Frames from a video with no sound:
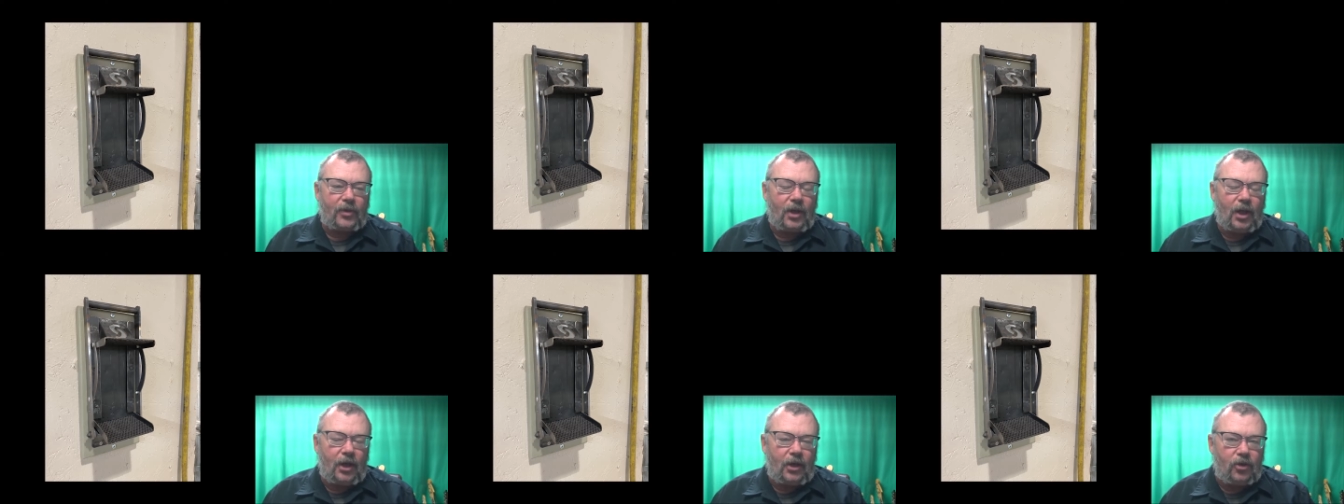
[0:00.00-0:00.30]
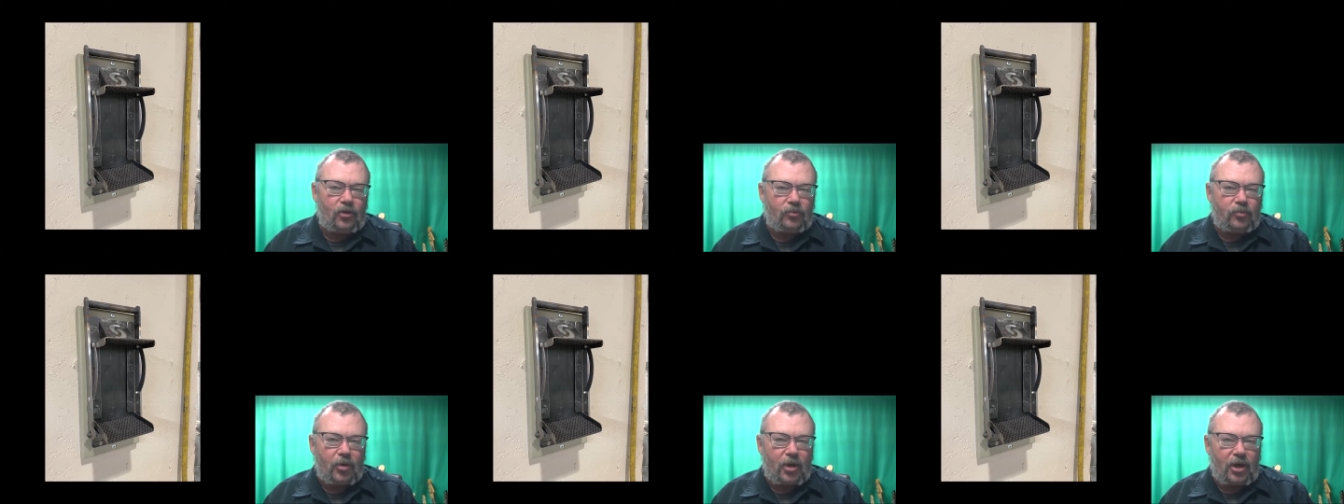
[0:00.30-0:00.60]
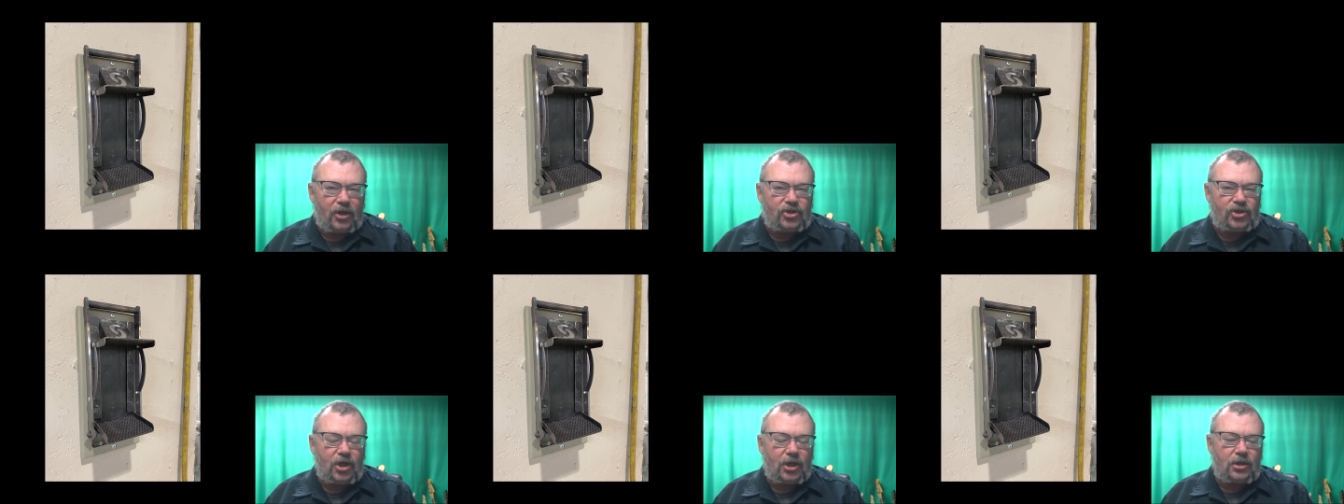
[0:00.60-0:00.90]
a new
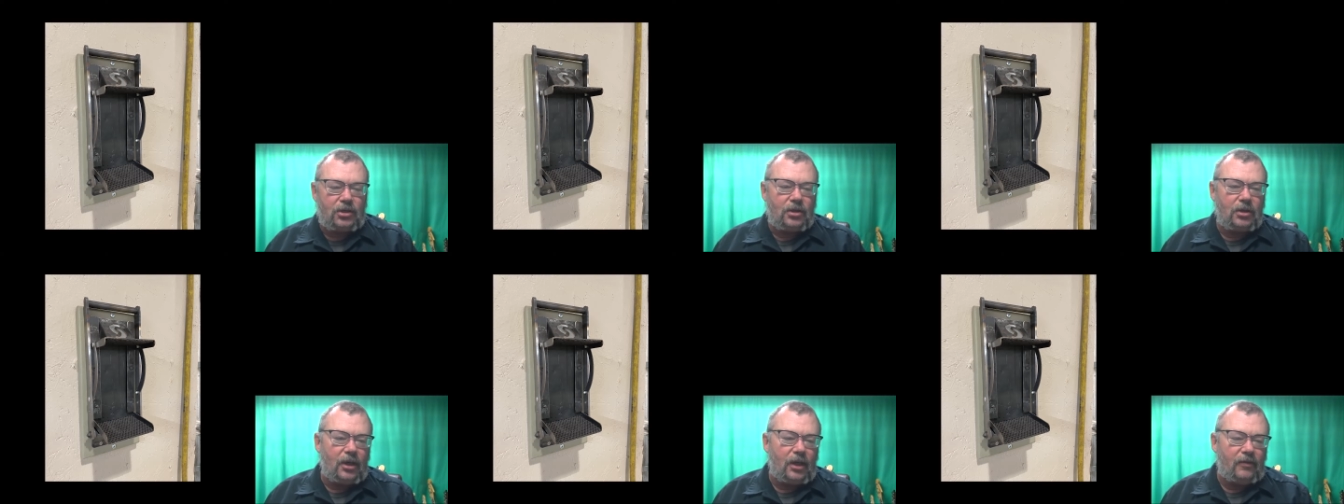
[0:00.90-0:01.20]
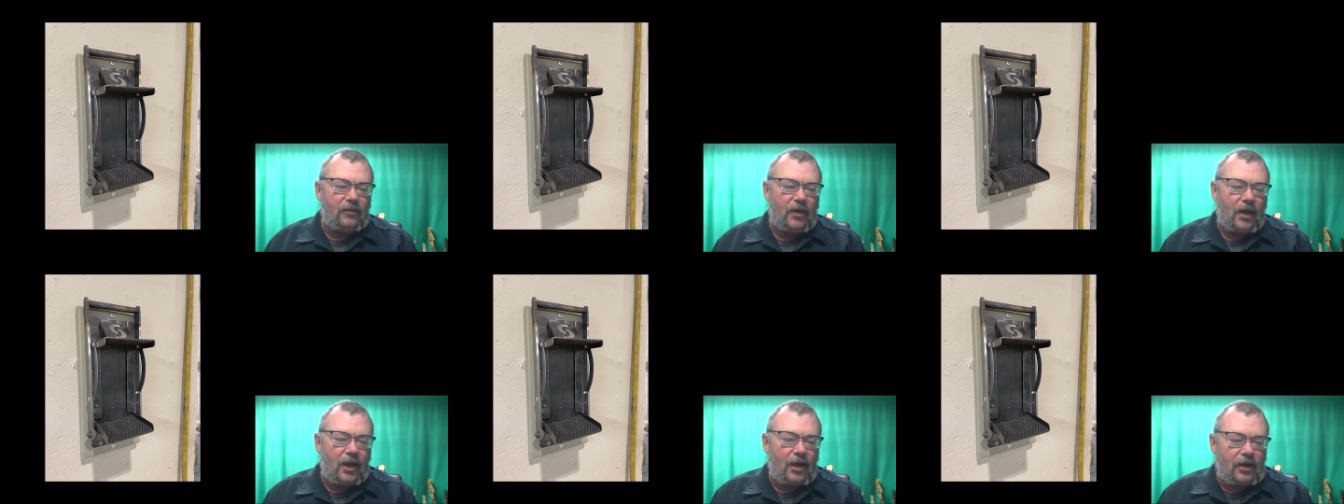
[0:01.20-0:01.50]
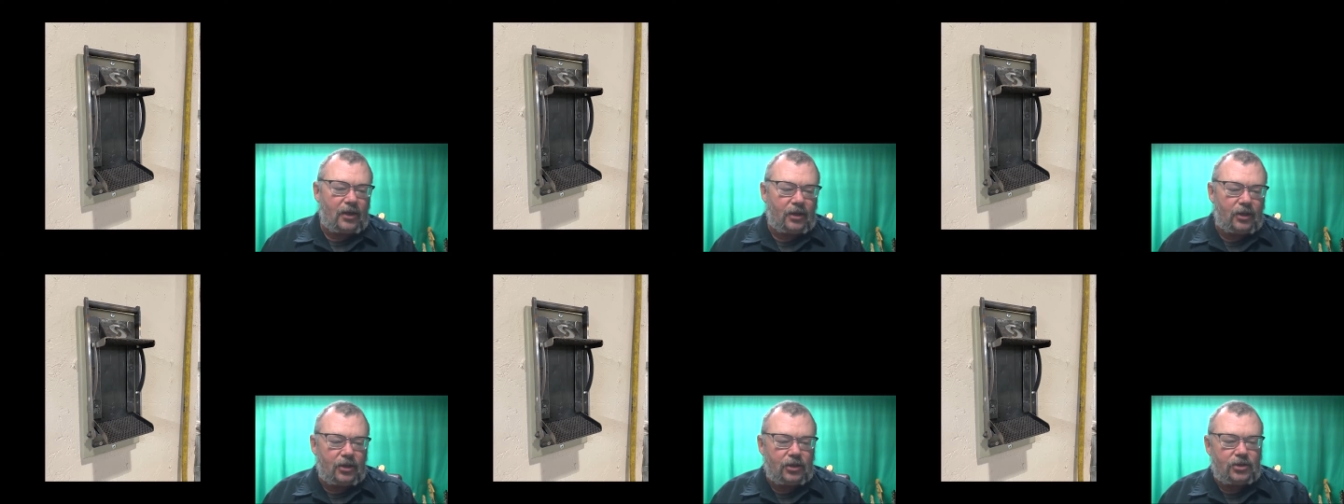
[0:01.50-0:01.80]
project, and that
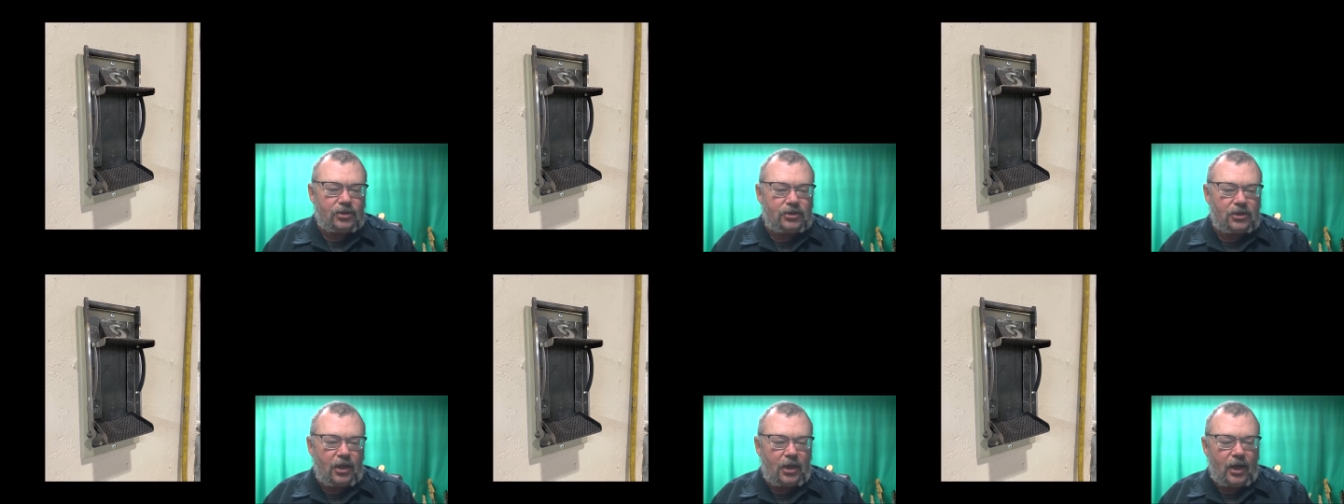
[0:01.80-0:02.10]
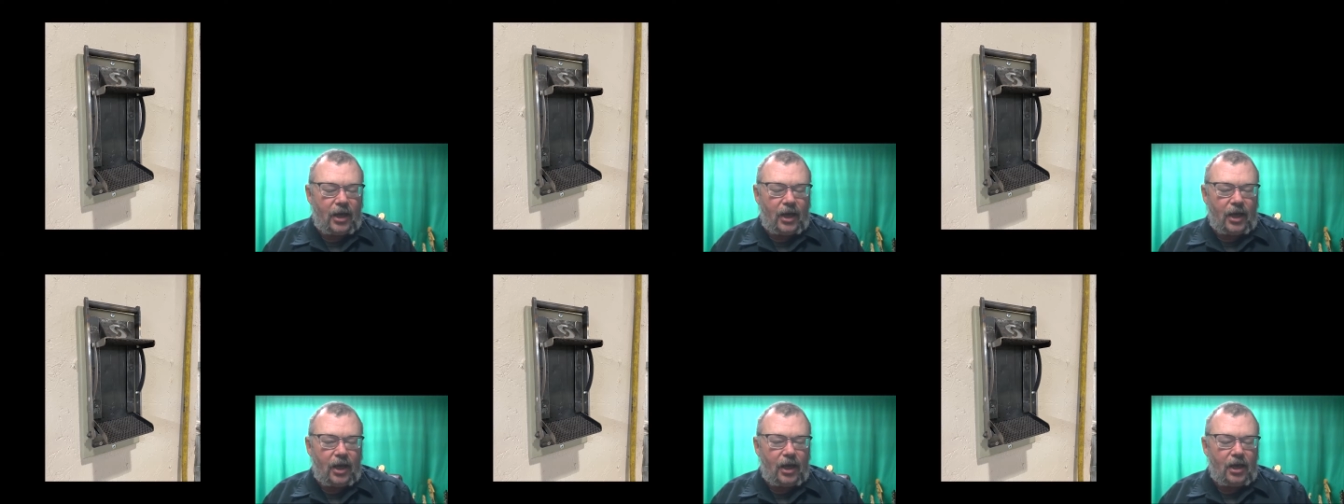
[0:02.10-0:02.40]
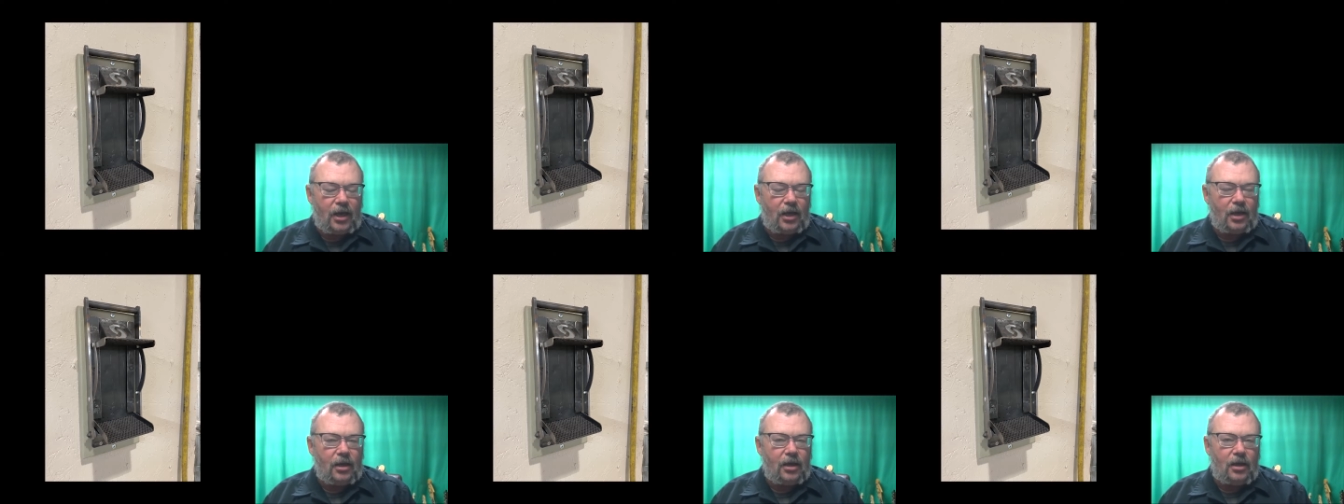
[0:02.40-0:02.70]
is
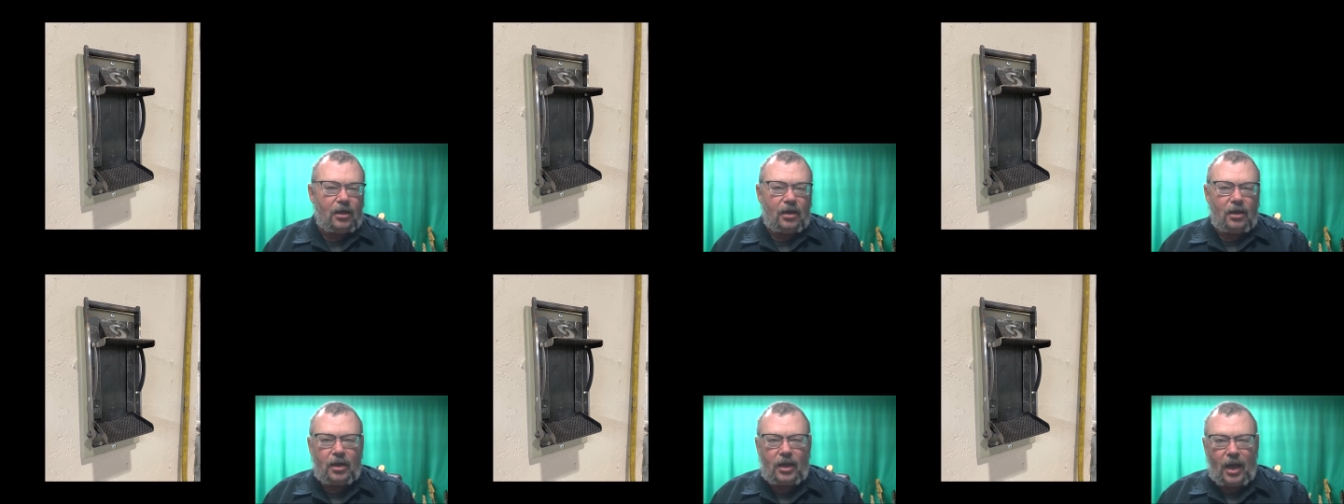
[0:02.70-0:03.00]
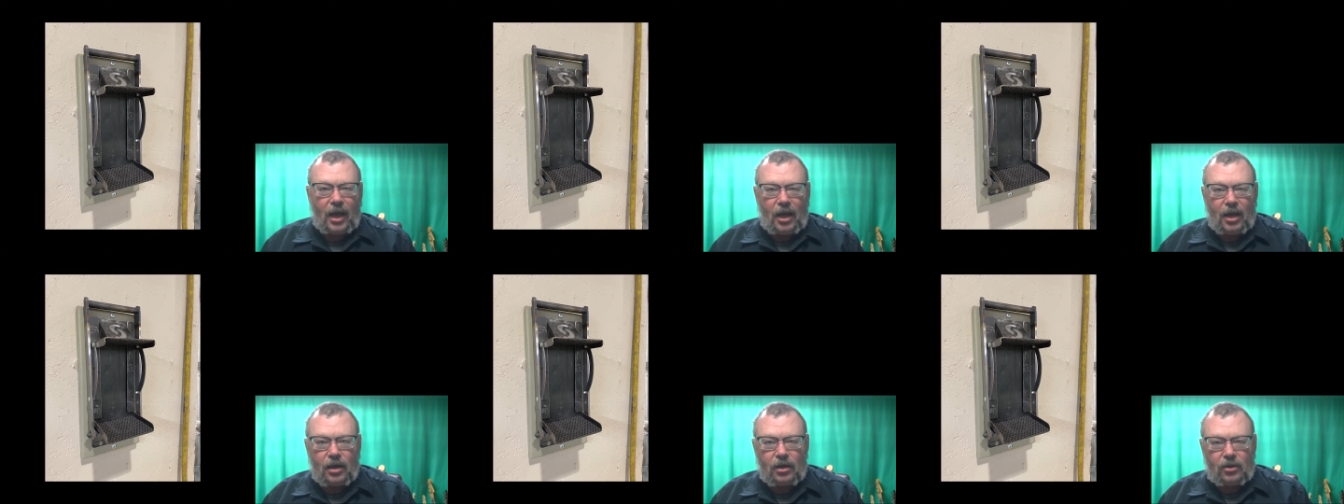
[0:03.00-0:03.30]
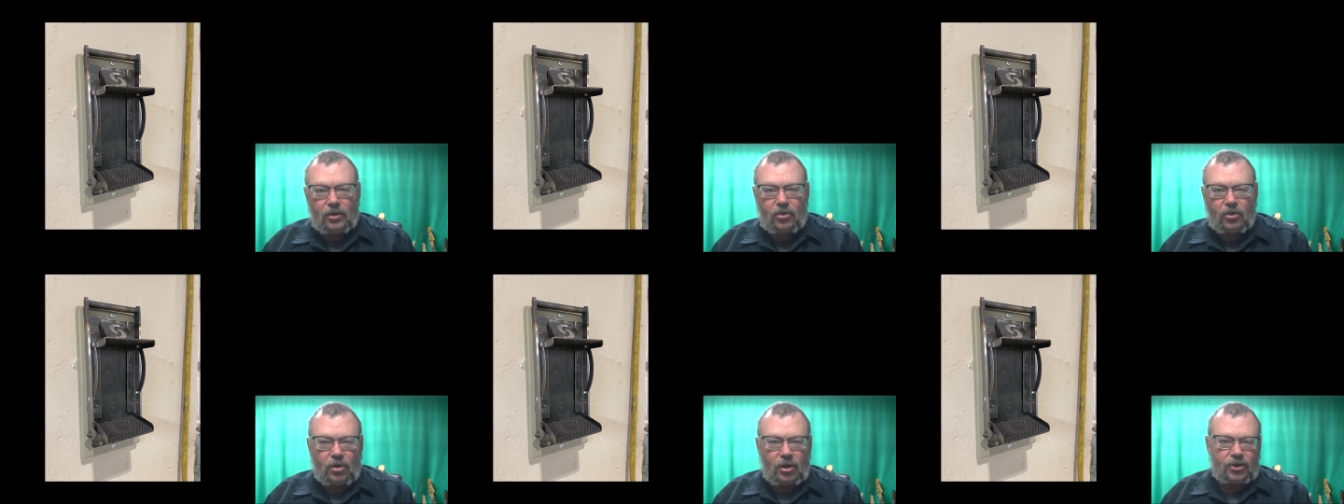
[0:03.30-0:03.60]
a can
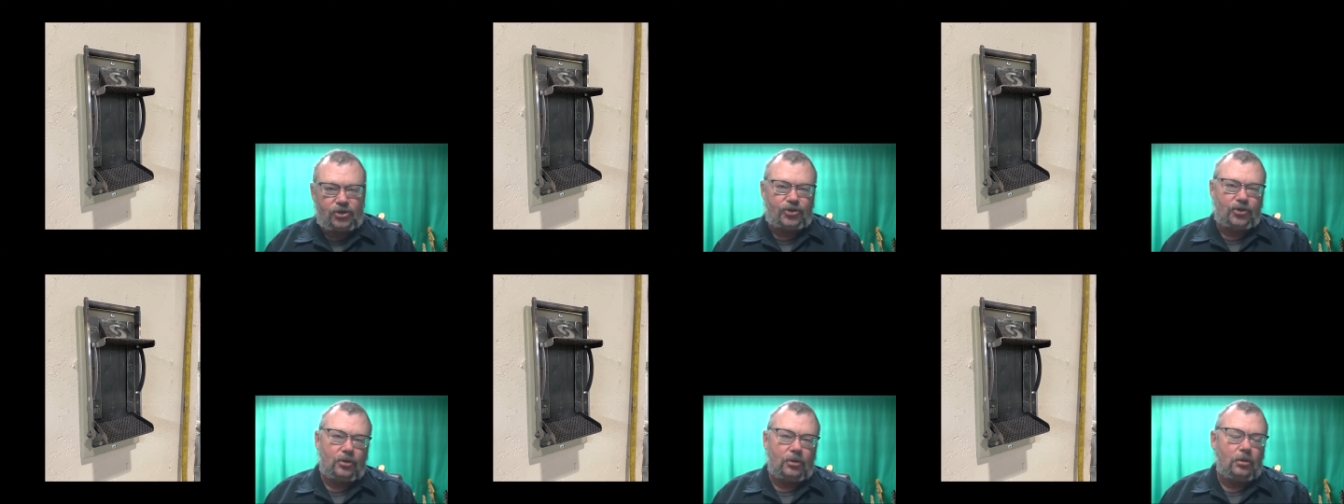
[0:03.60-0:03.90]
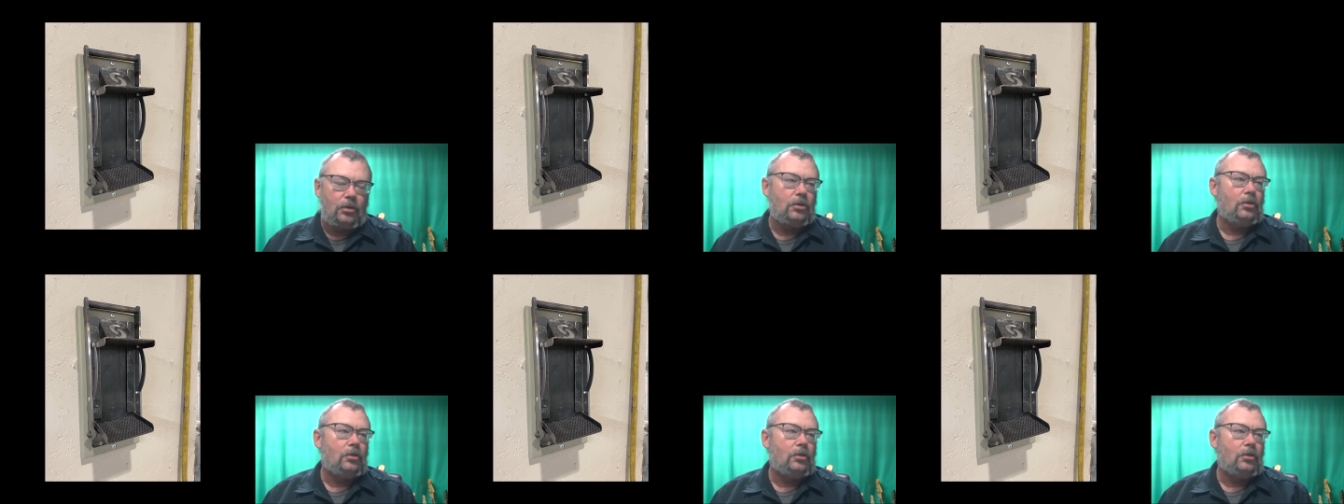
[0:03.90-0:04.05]
crusher.